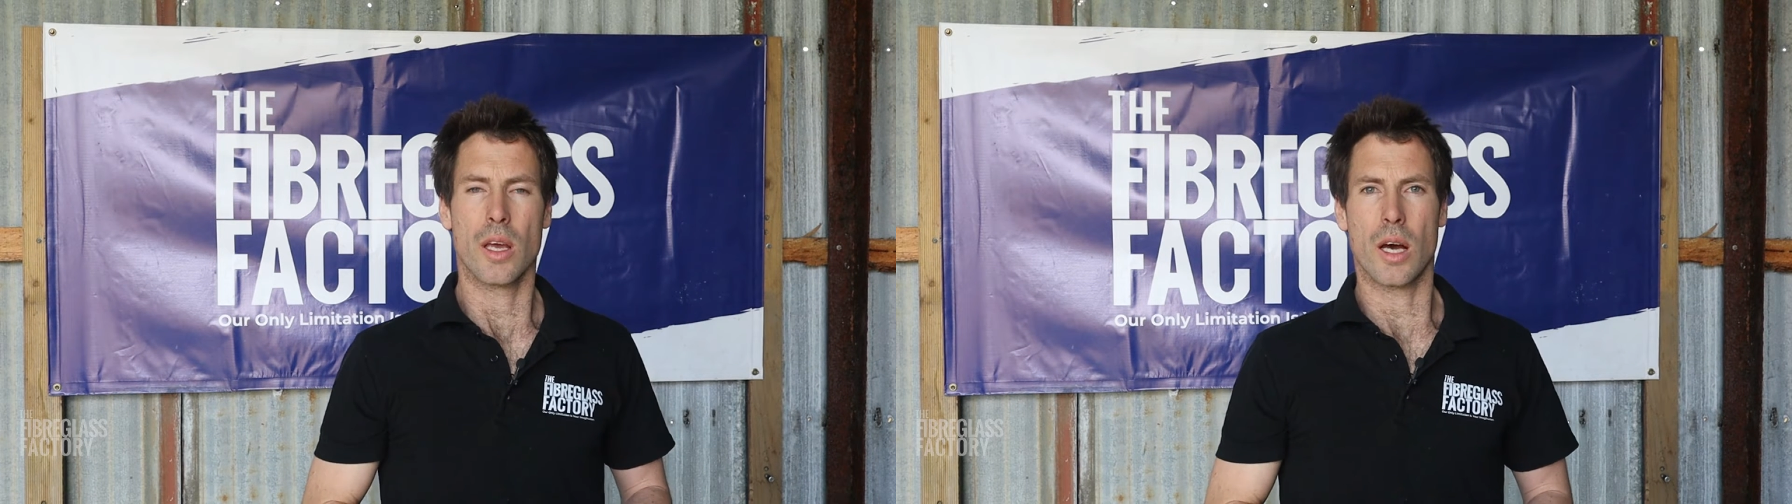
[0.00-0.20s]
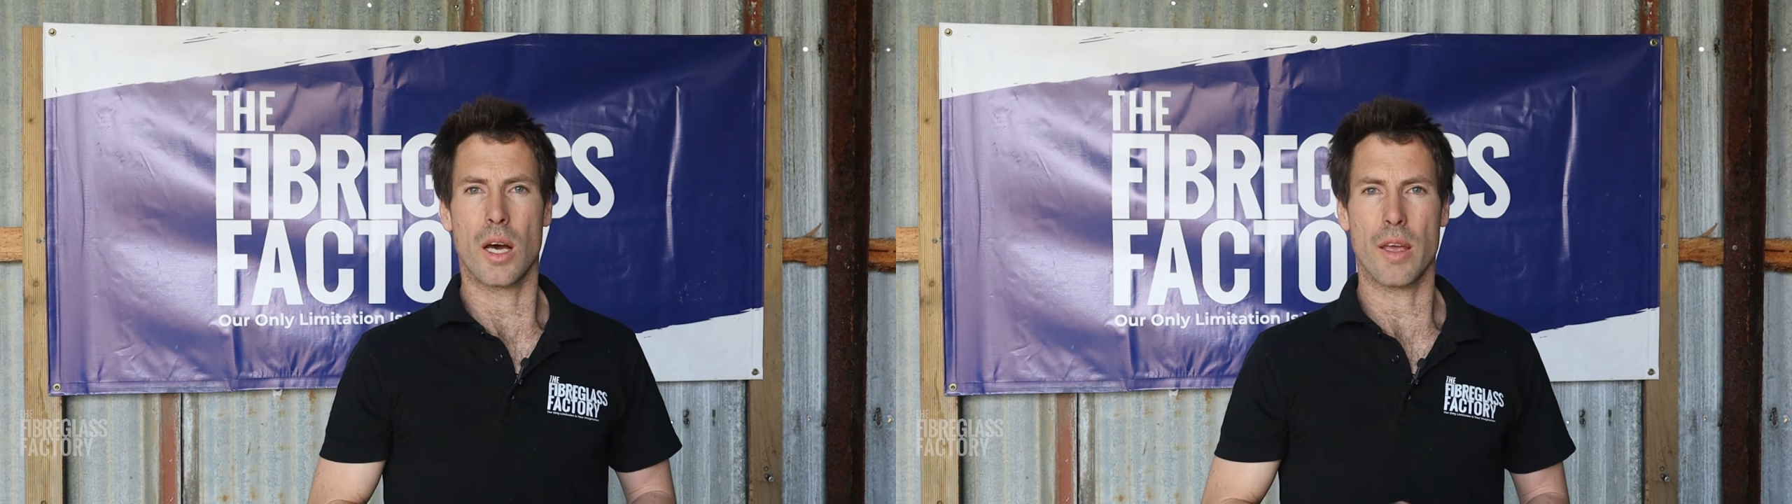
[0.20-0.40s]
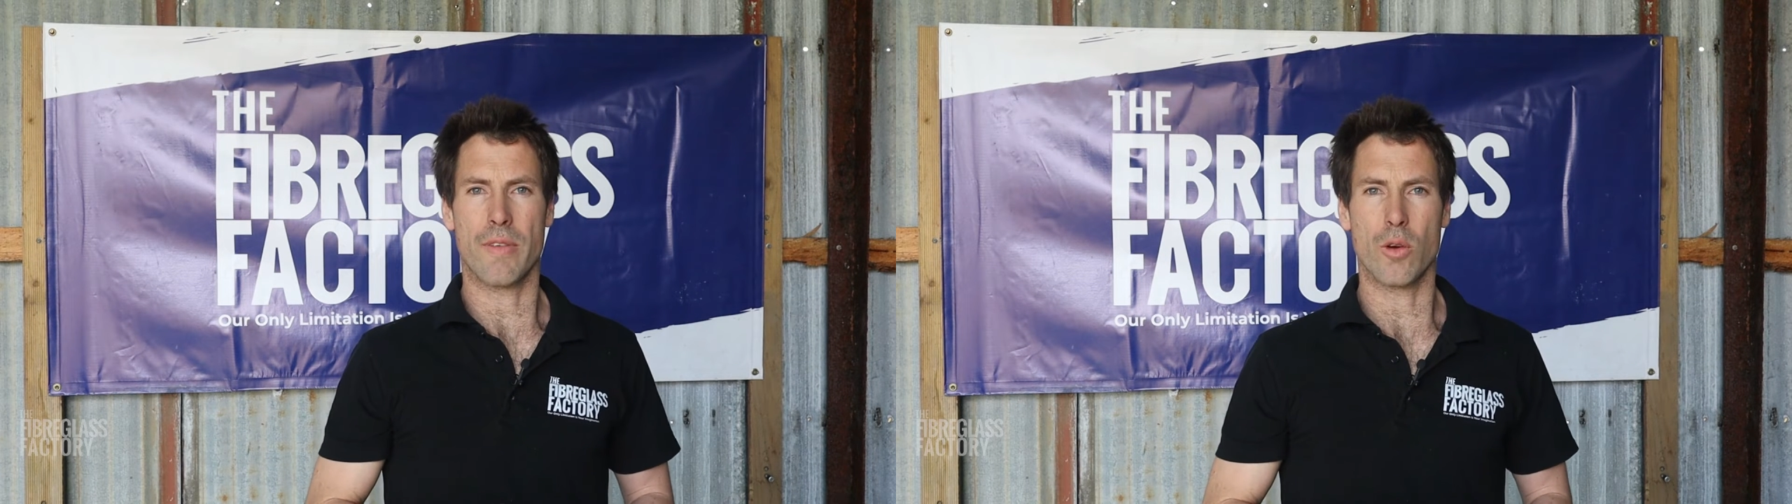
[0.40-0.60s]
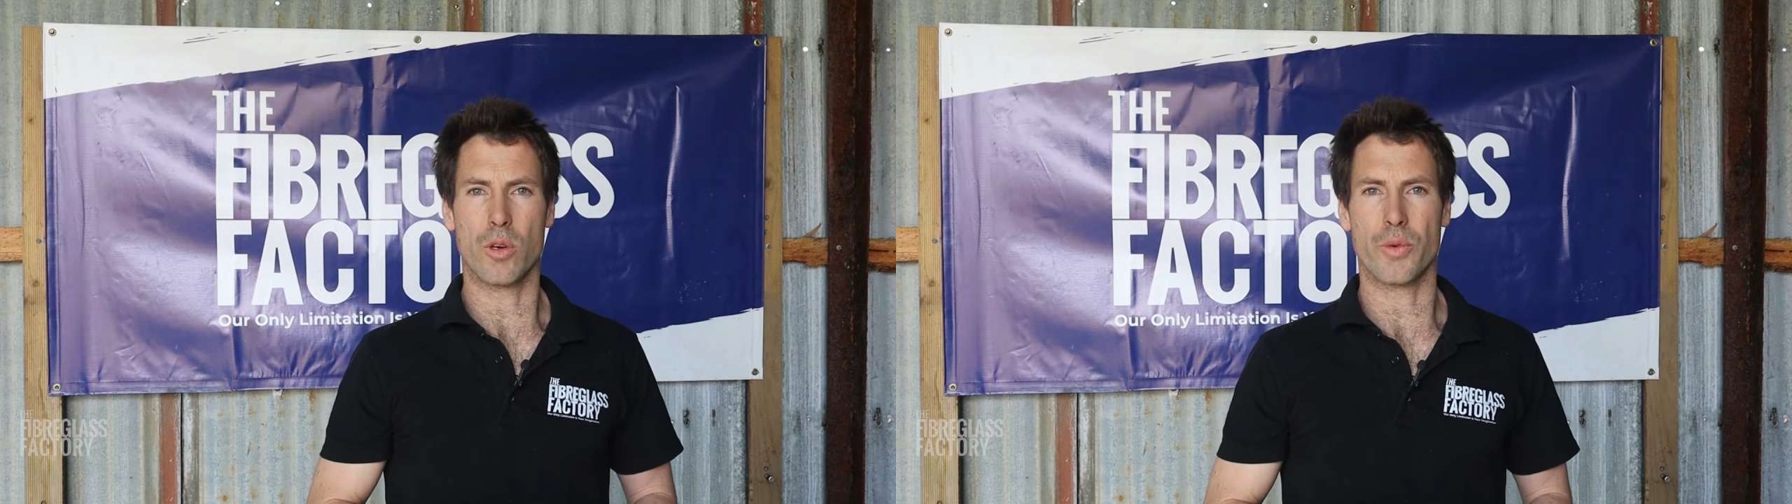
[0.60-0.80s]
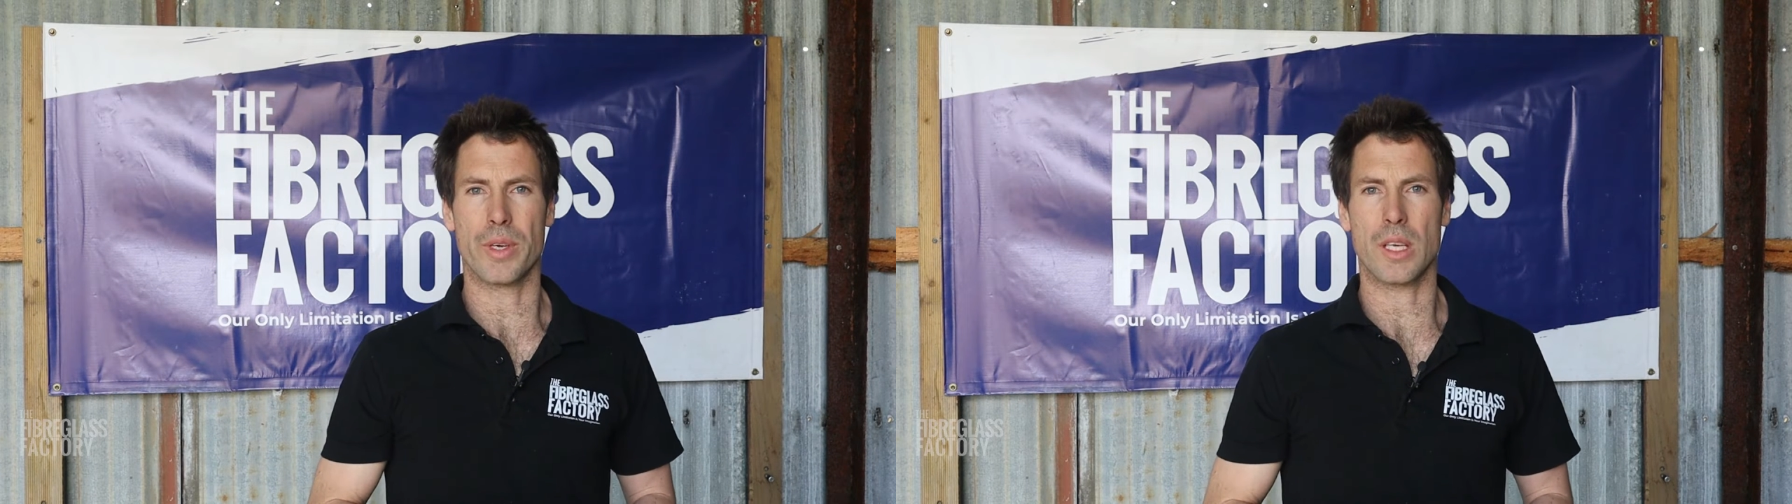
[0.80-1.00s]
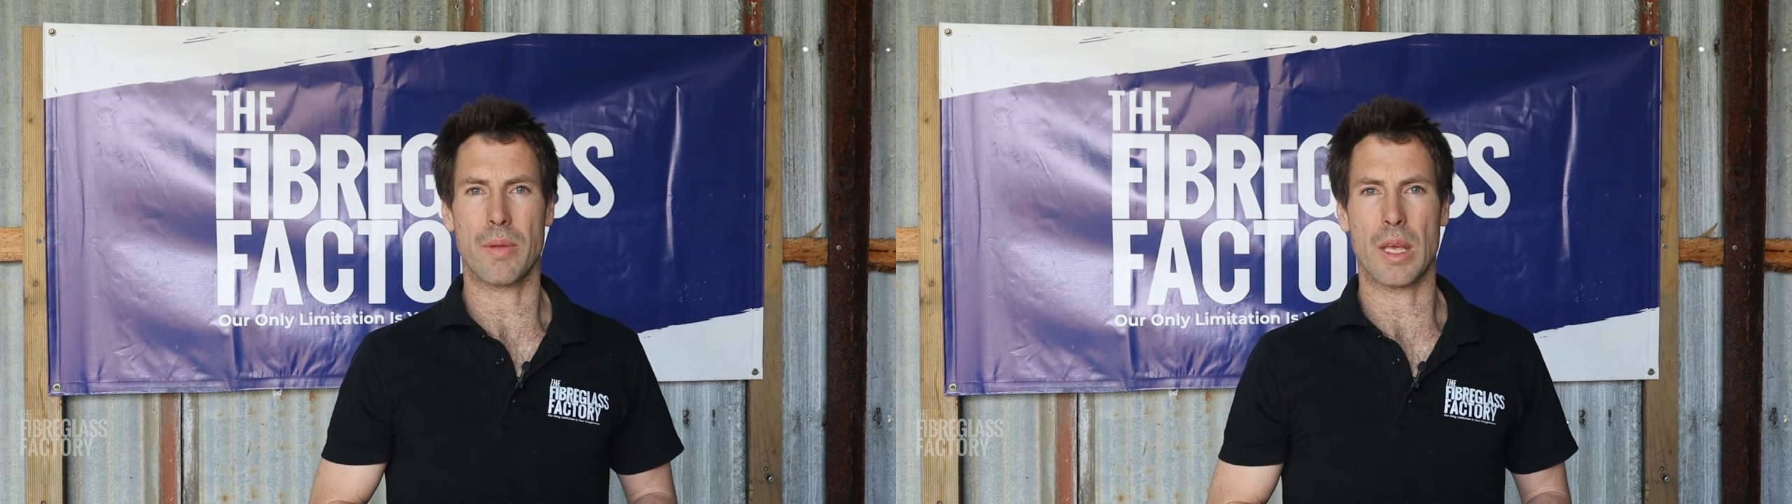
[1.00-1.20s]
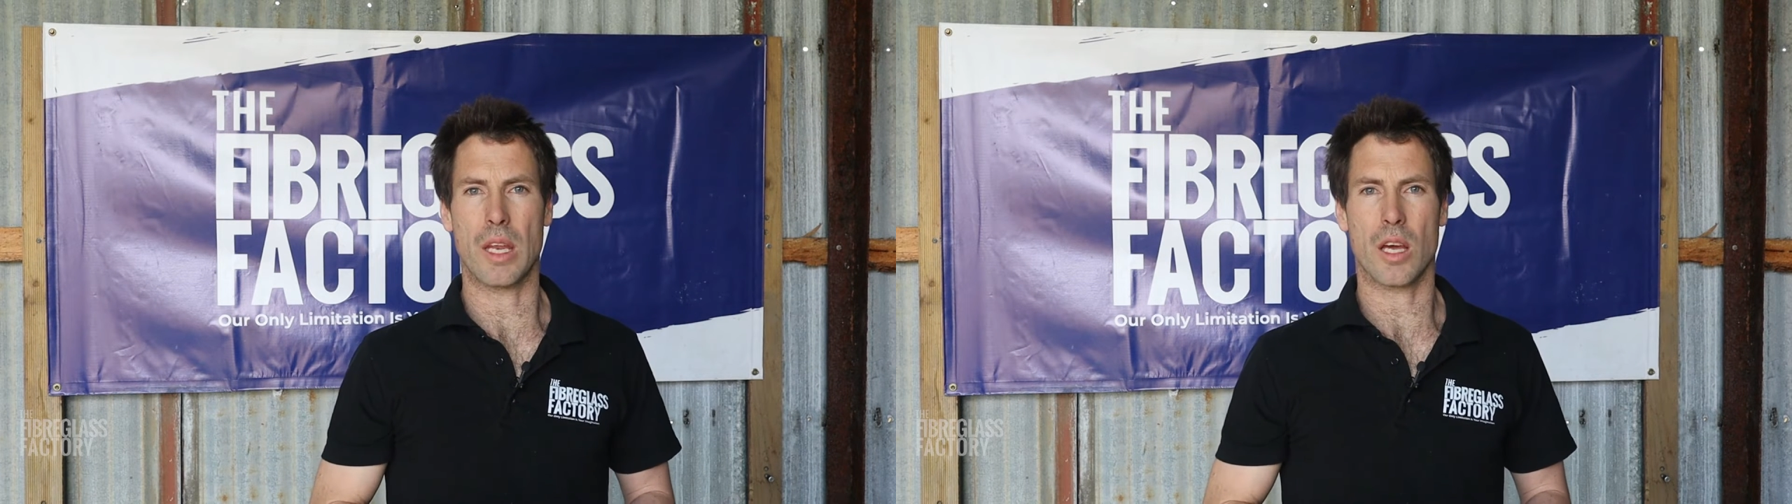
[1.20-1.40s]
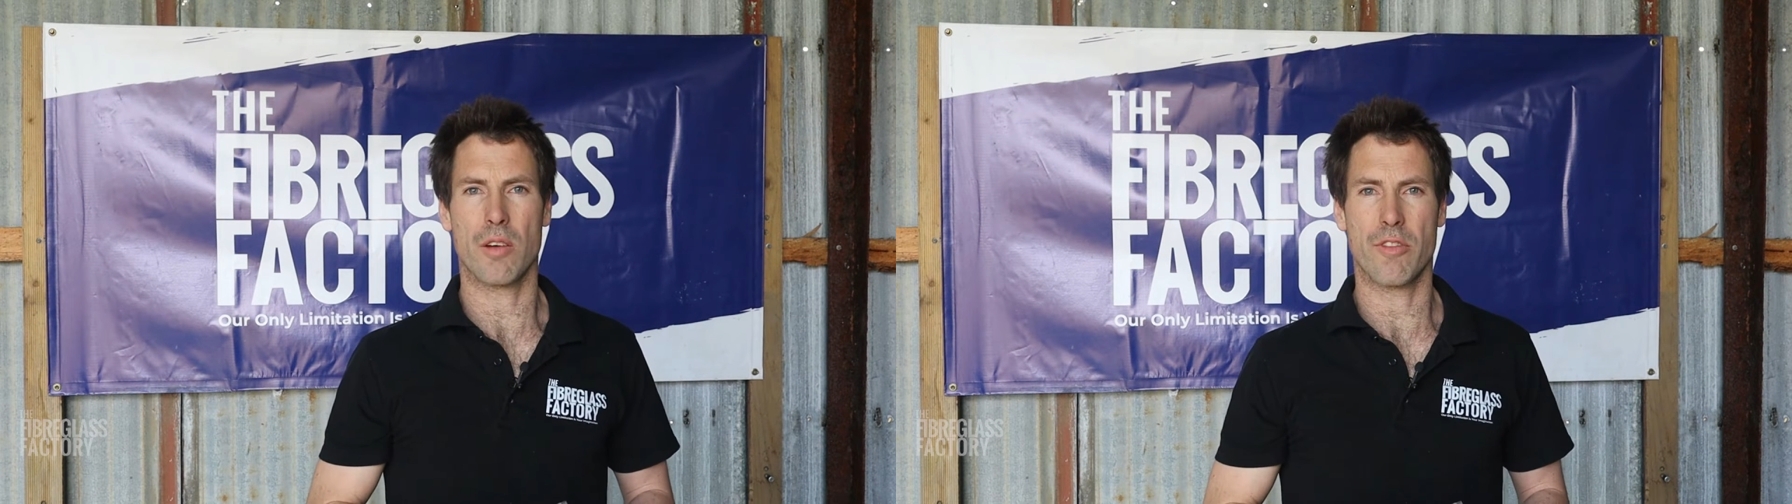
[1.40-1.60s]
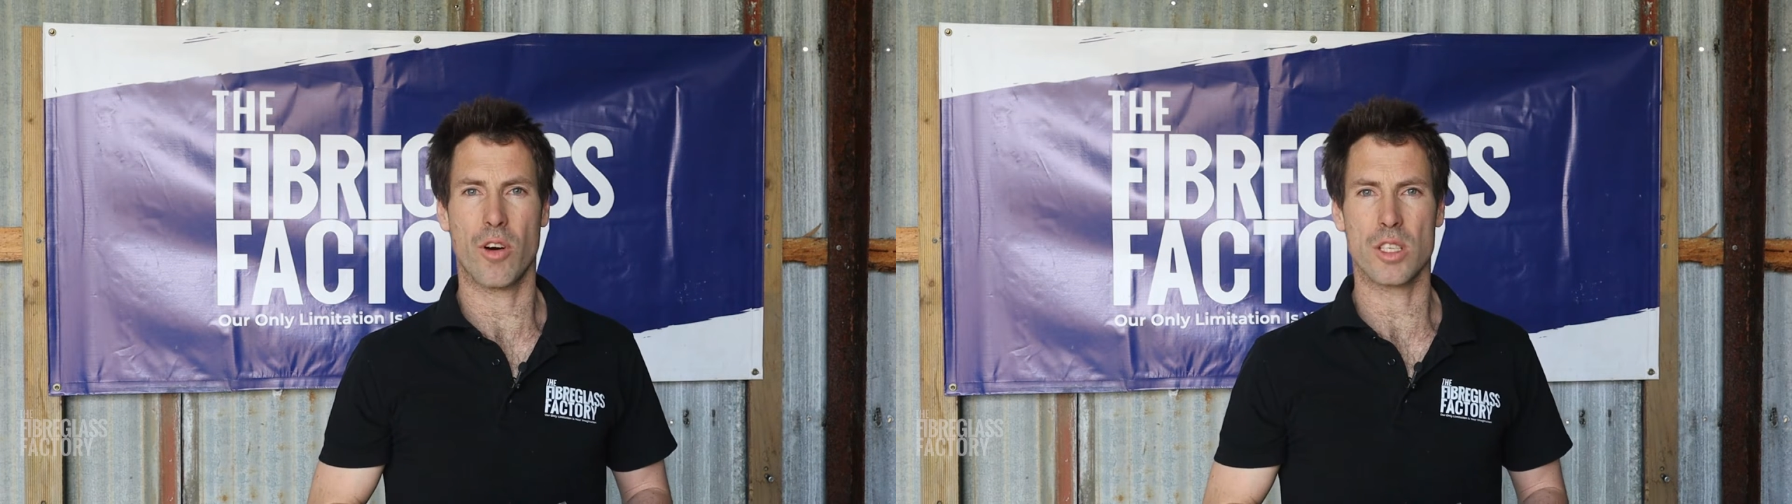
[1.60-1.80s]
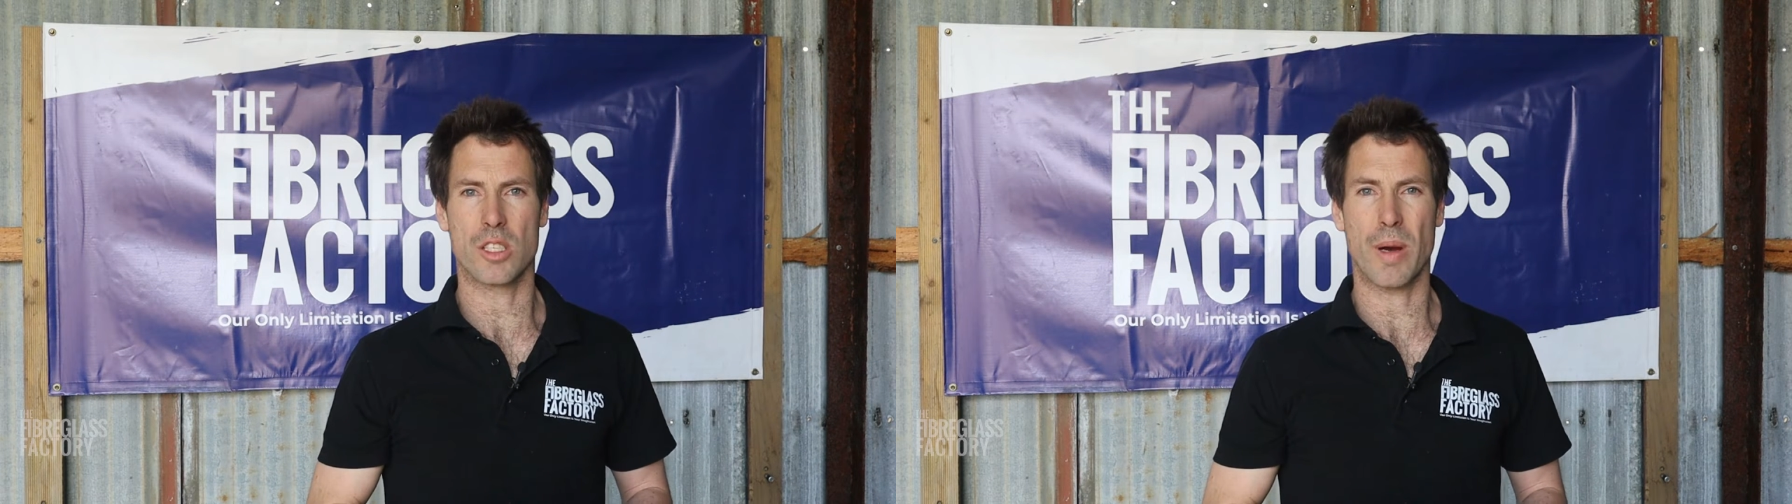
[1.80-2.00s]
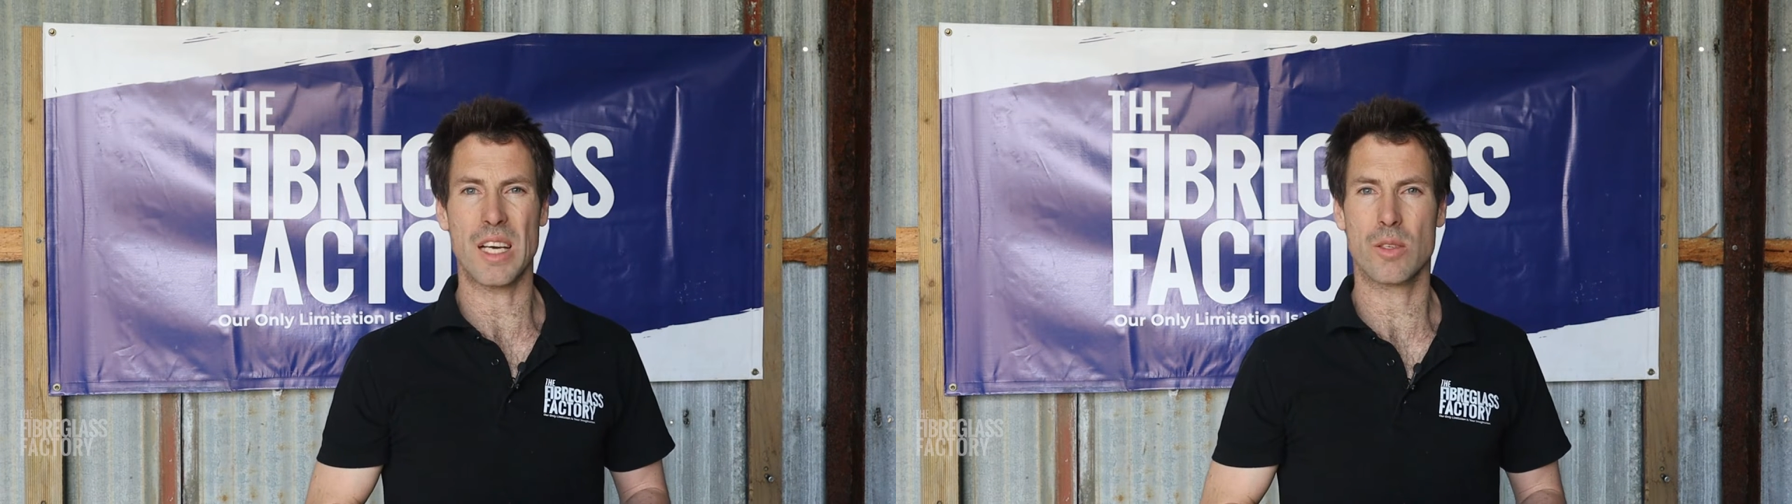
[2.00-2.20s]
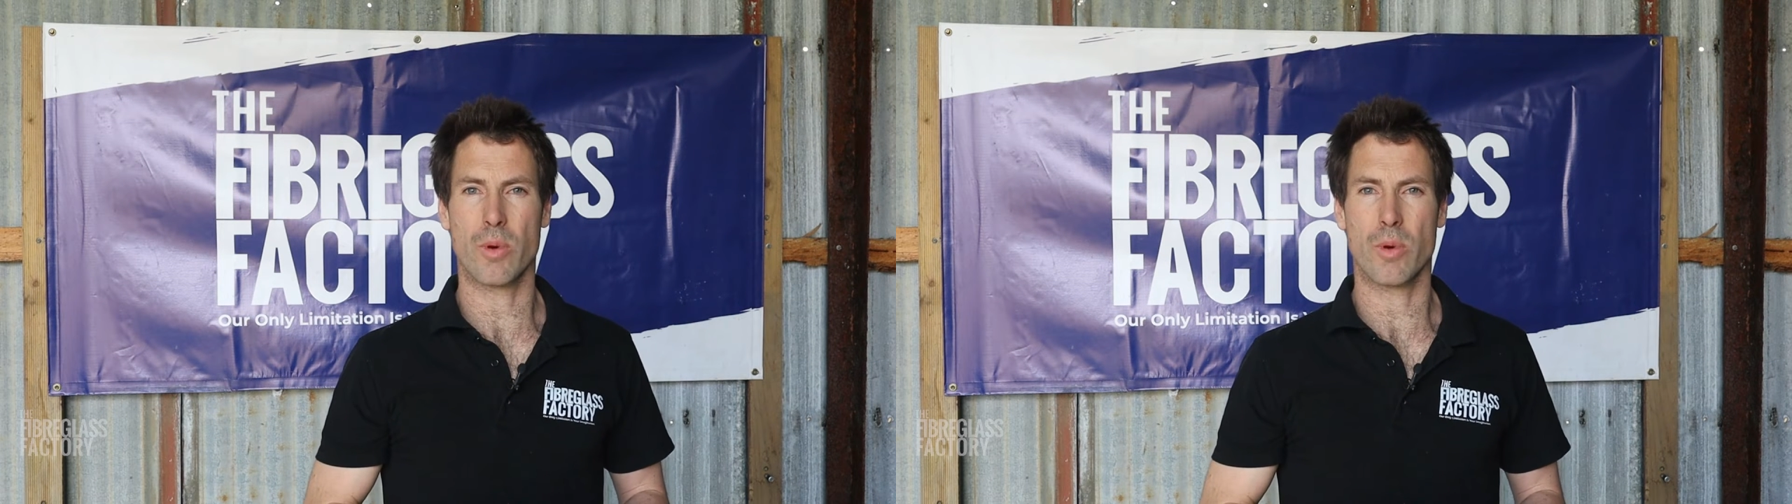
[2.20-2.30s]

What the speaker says: if you were doing something in a confined space